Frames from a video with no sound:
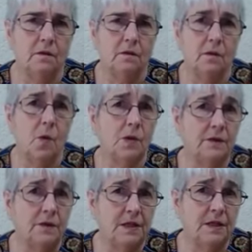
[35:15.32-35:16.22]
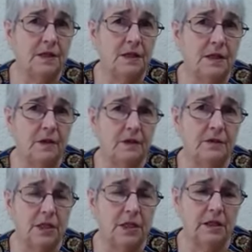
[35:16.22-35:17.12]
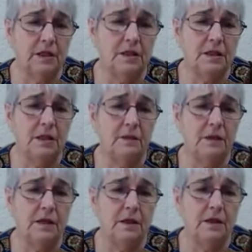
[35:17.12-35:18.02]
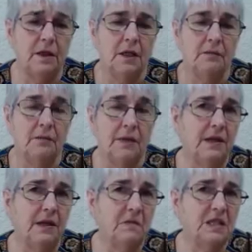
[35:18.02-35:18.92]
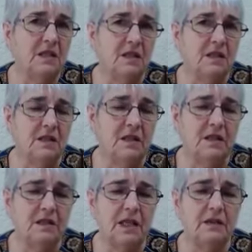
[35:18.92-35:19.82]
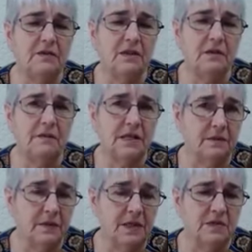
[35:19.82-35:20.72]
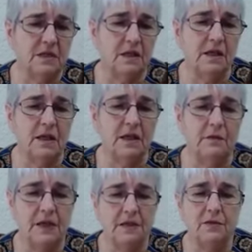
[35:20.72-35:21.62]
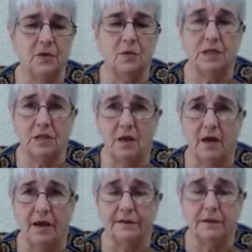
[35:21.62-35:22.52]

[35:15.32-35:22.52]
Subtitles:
for defeating his enemy, for killing his enemy. But he misunderstands David. He makes a big mistake and he pays for it with his life.